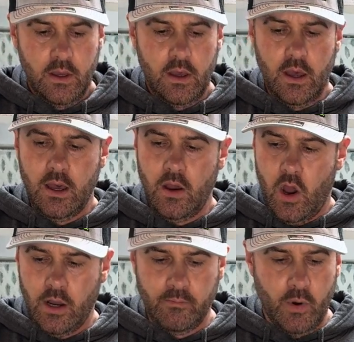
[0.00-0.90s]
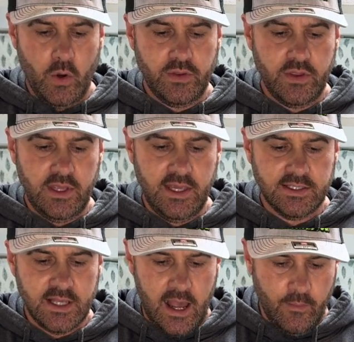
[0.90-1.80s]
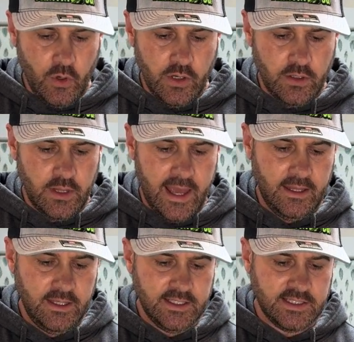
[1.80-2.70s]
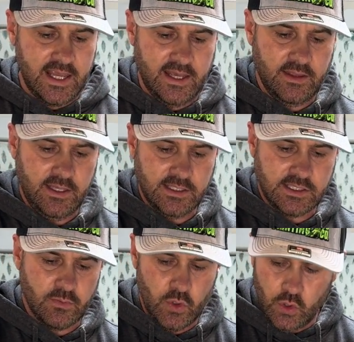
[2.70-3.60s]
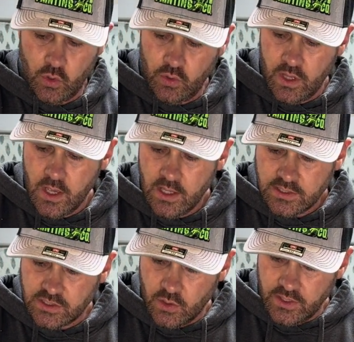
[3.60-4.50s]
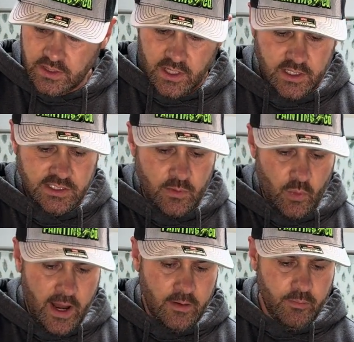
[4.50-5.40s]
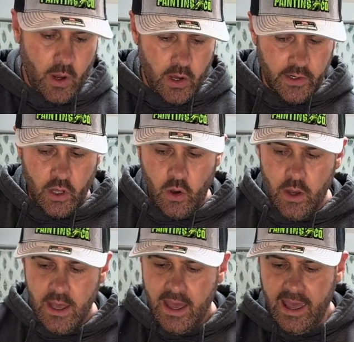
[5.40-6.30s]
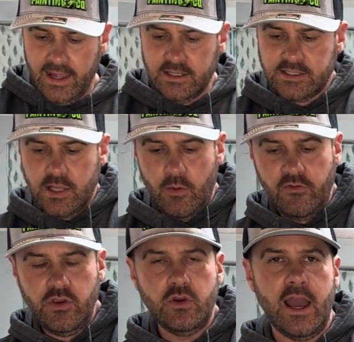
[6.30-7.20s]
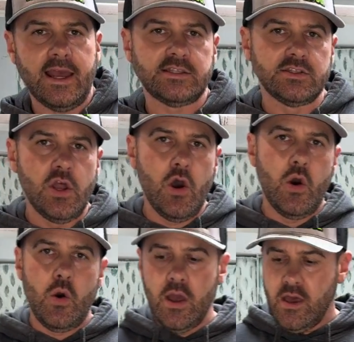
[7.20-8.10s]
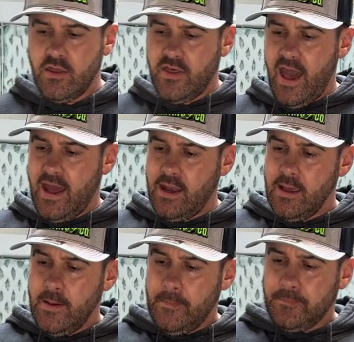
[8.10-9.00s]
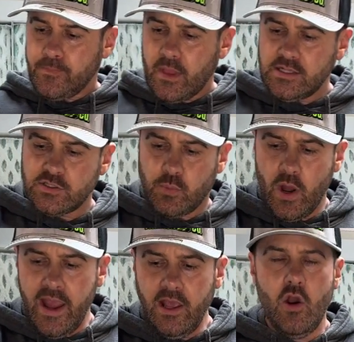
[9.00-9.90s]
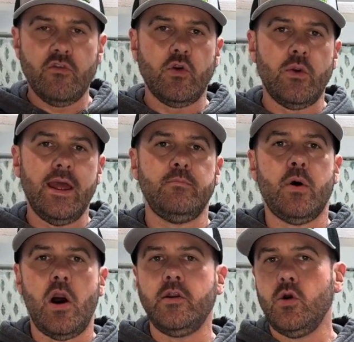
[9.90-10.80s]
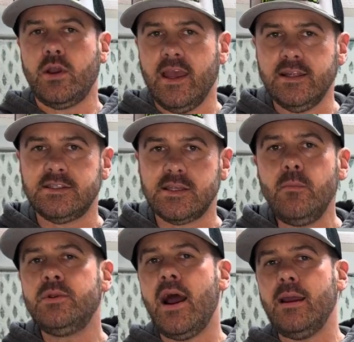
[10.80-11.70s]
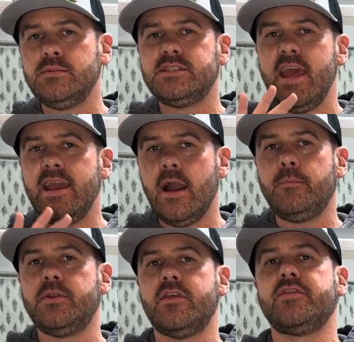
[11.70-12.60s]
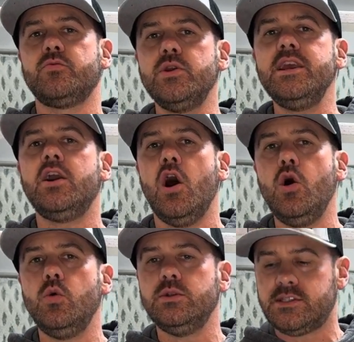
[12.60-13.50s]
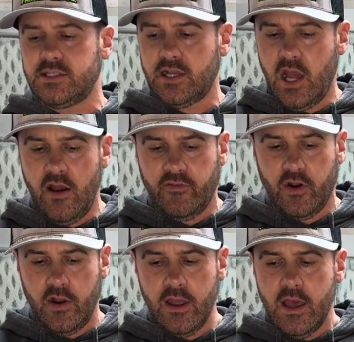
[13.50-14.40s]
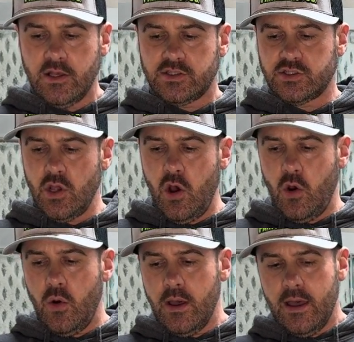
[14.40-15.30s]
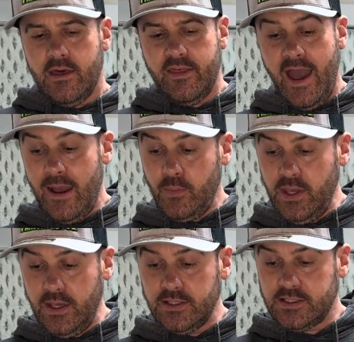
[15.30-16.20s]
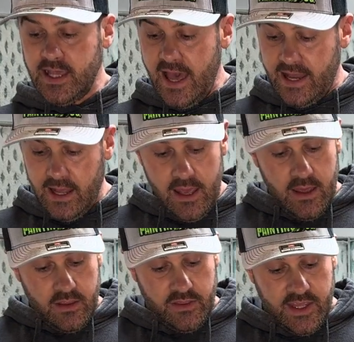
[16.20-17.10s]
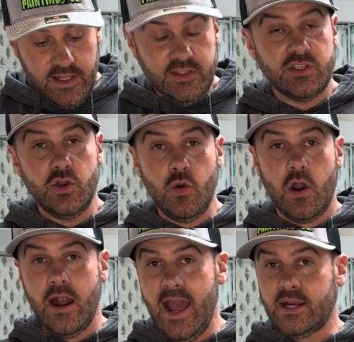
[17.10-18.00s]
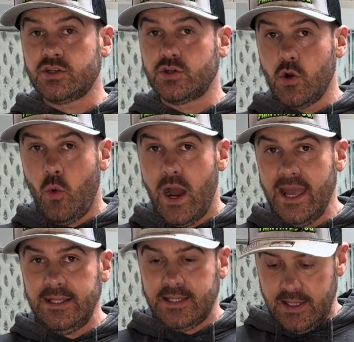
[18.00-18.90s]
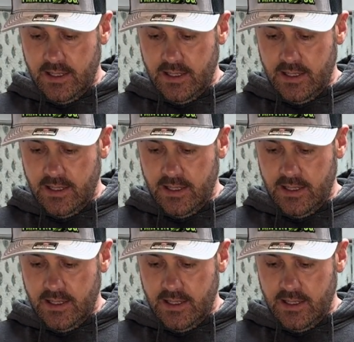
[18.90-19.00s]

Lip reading: on both of these. I'm gonna lightly sand these smooth so that there's some red bondo. And some of you guys know that spraying over red bondo can sometimes take up to 3 coats to cover. So that being said, these two are extra white